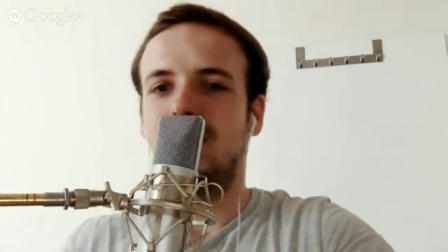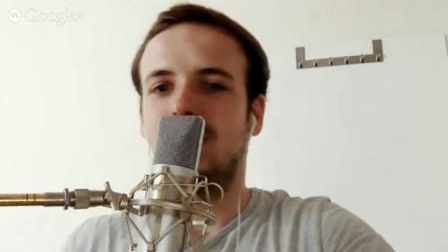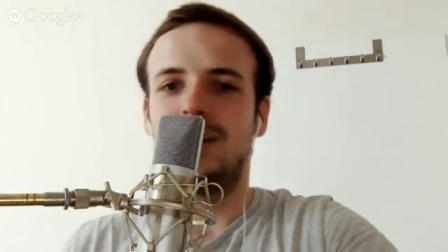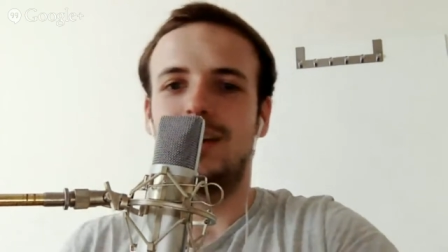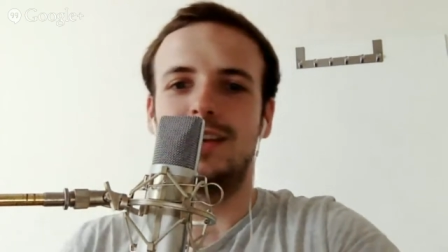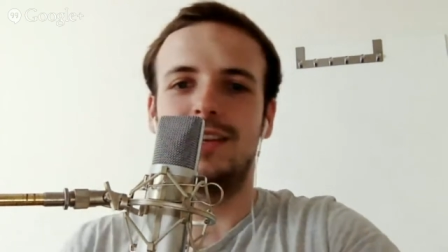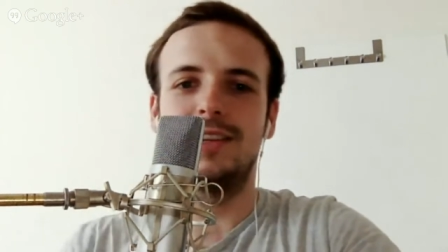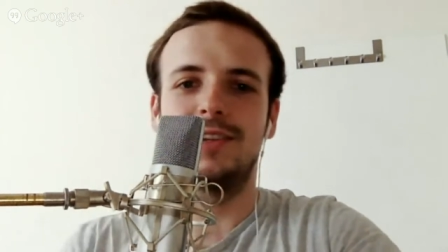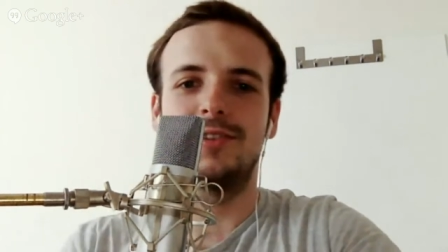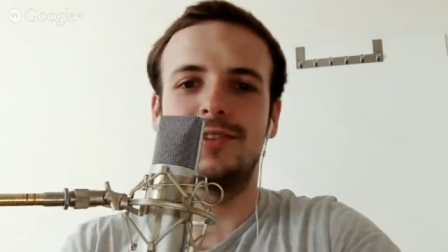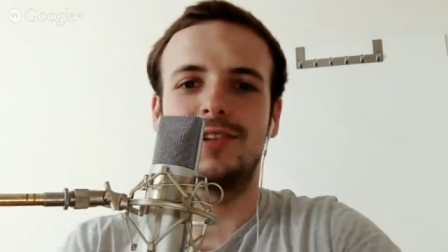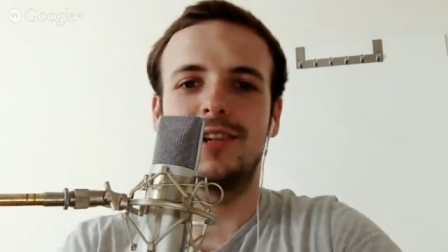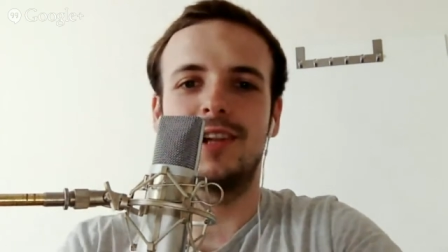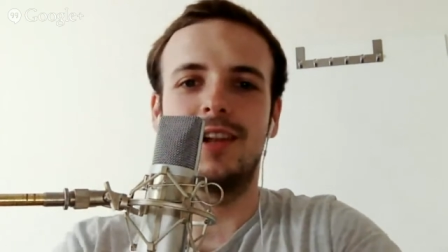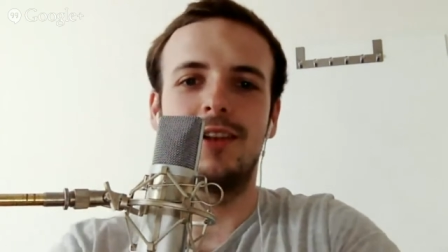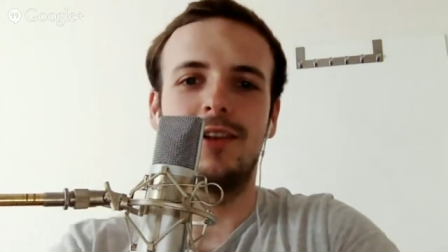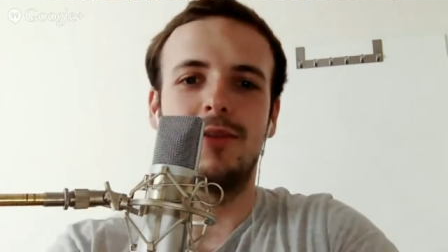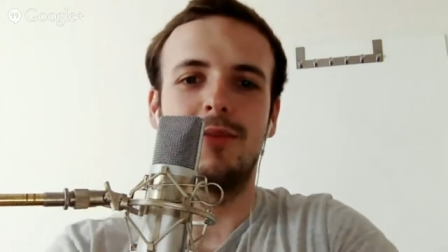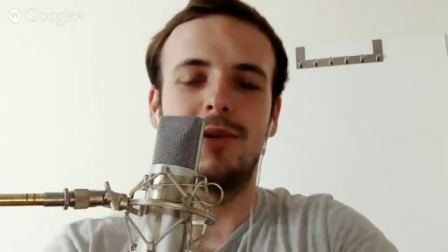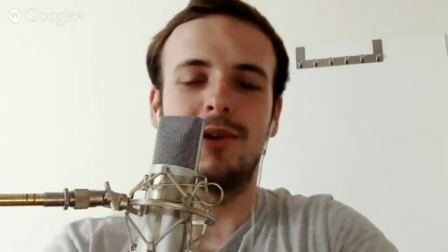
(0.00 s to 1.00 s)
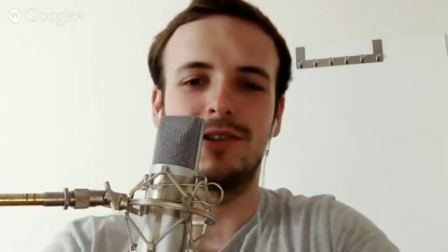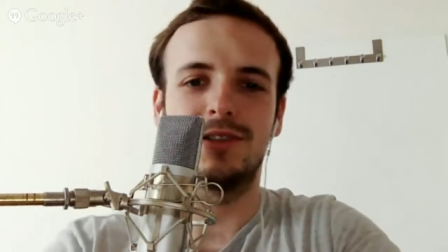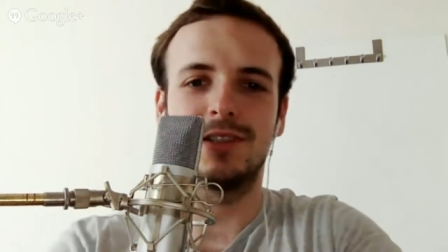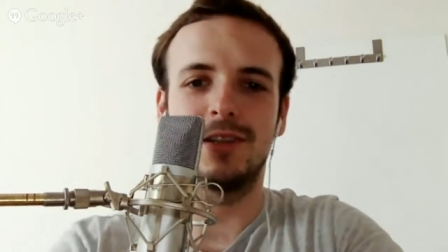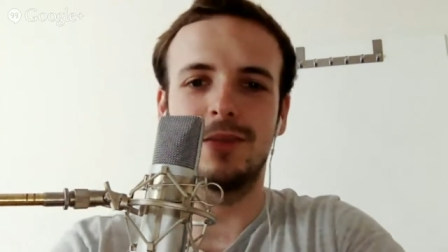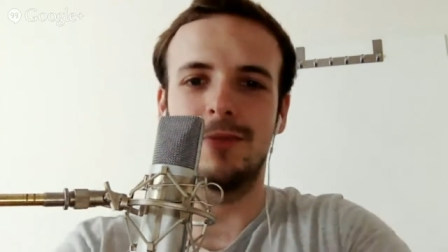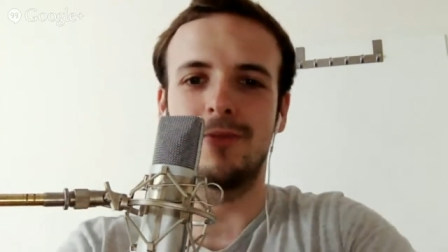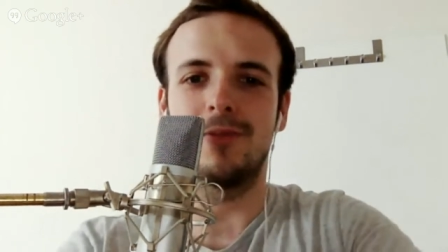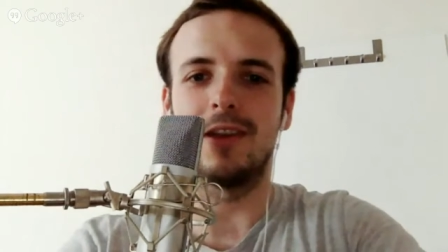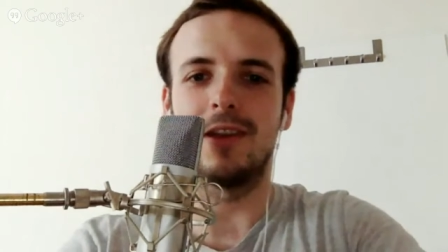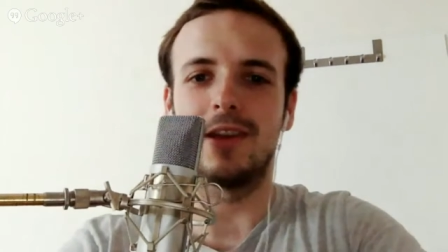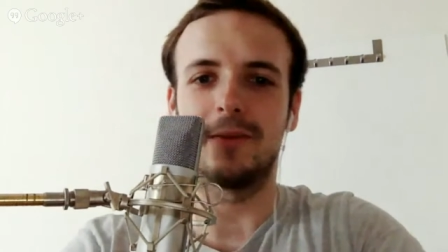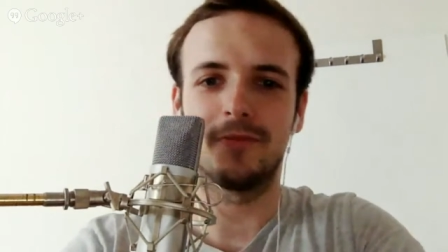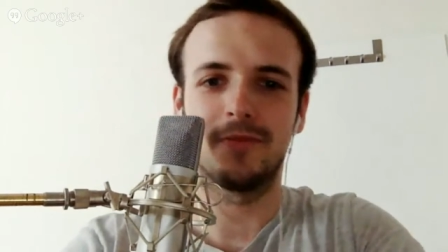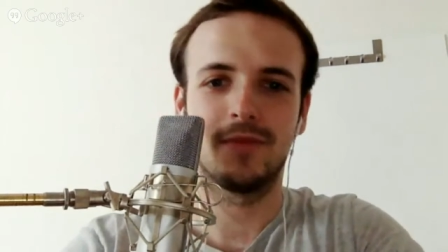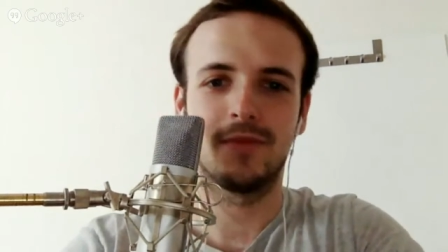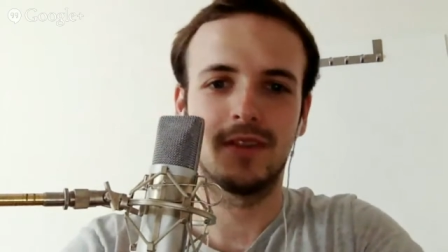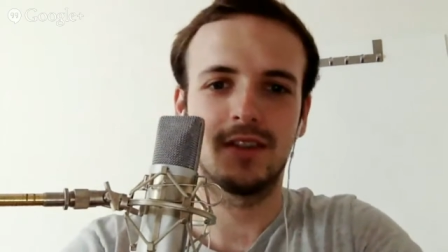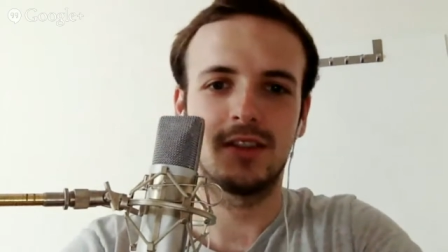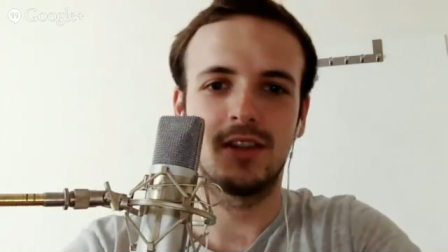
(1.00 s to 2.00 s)
I need to tell you about something.
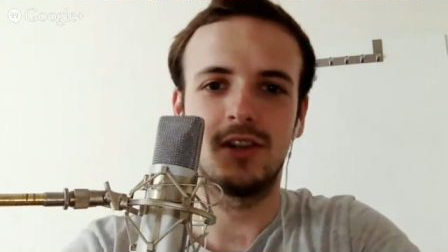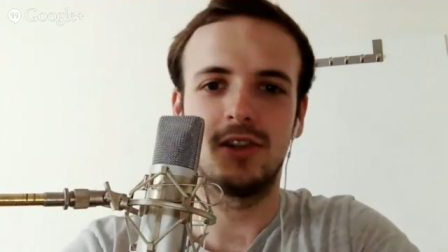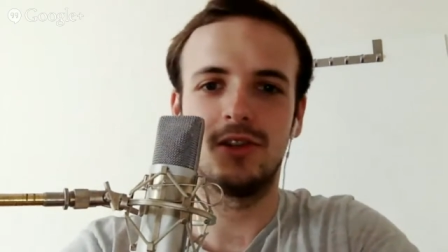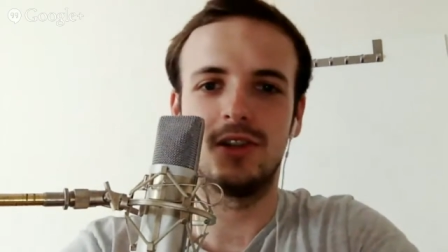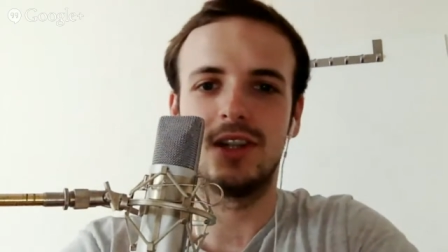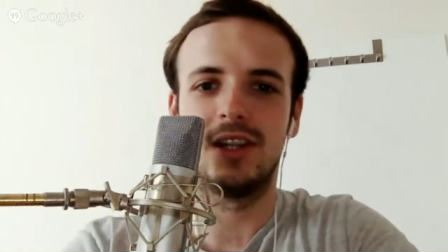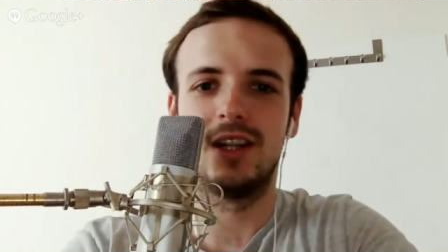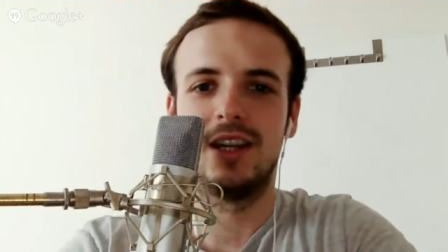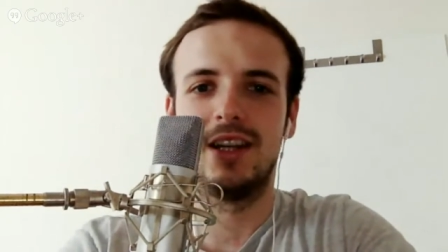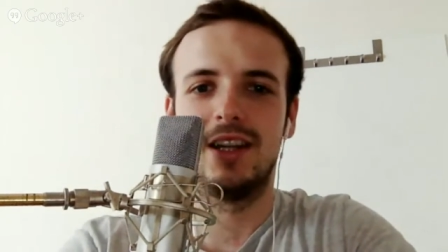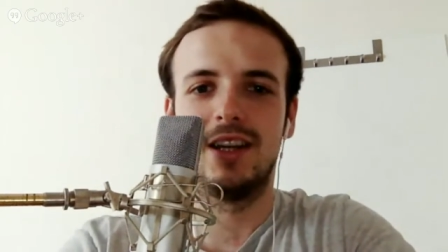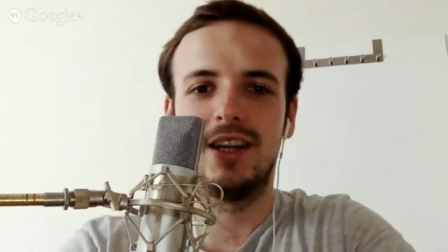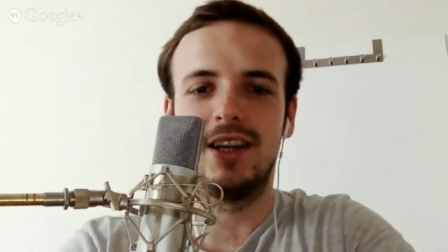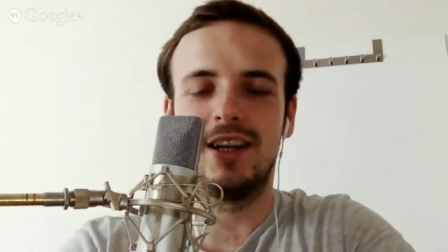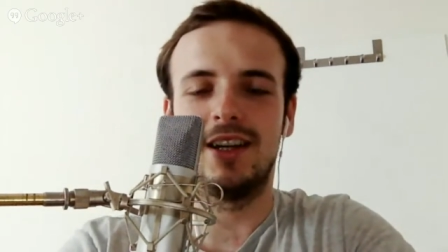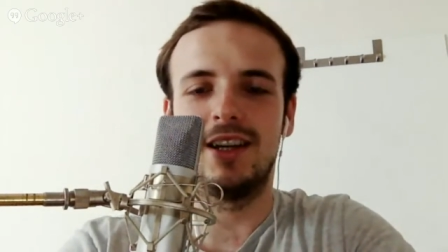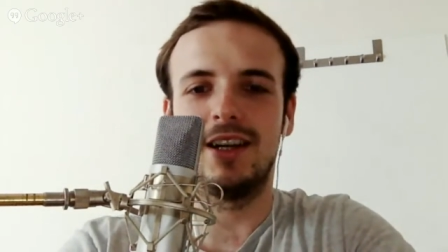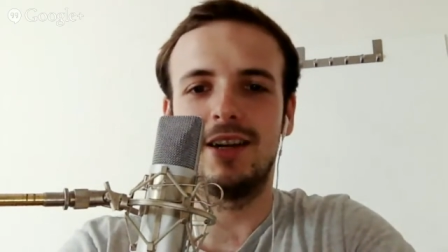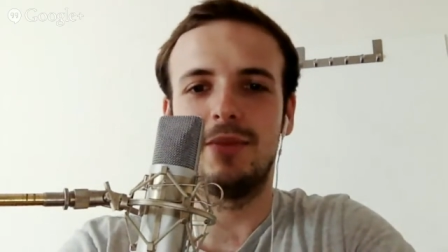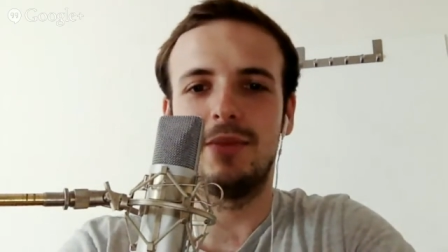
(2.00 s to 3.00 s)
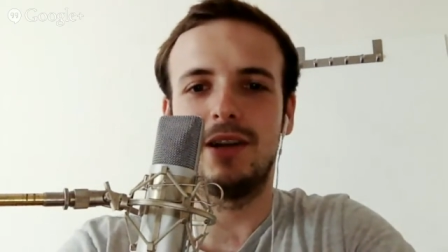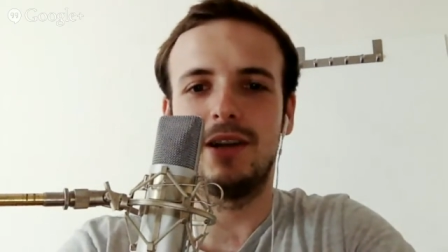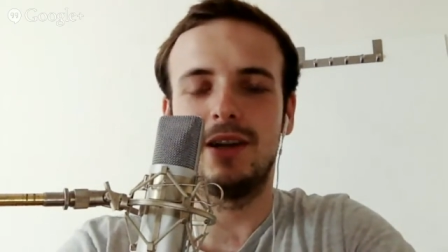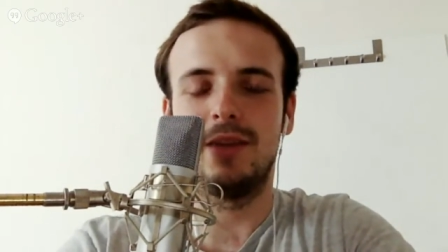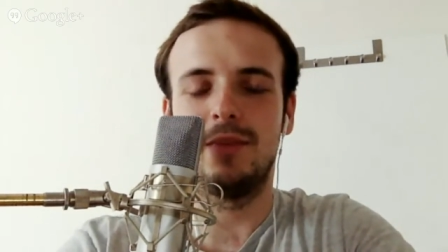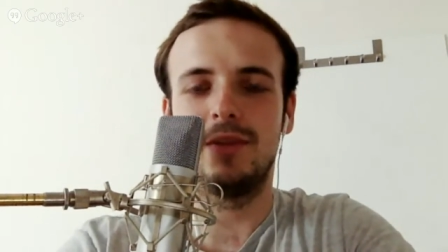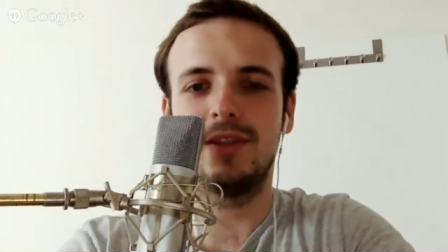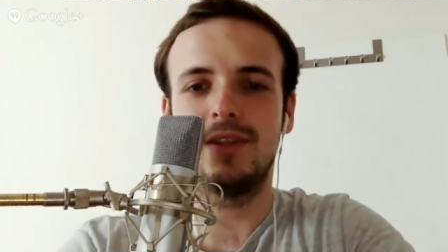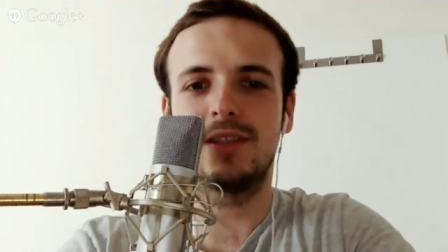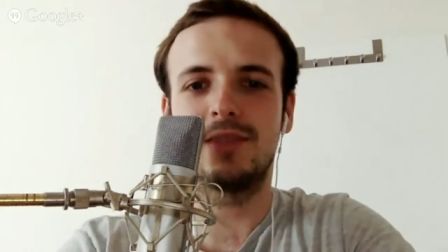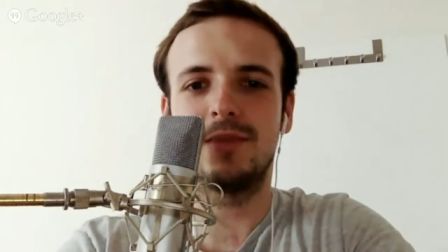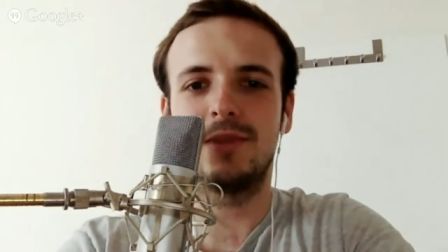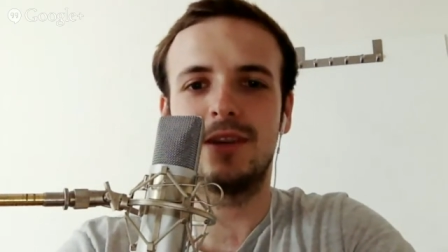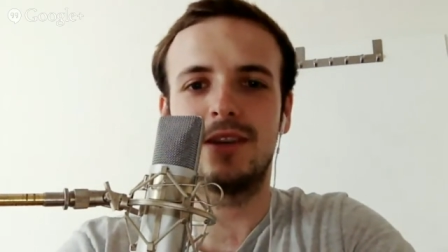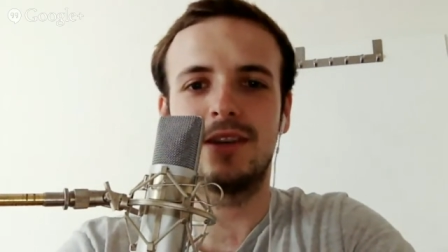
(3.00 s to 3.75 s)
Okay. So my business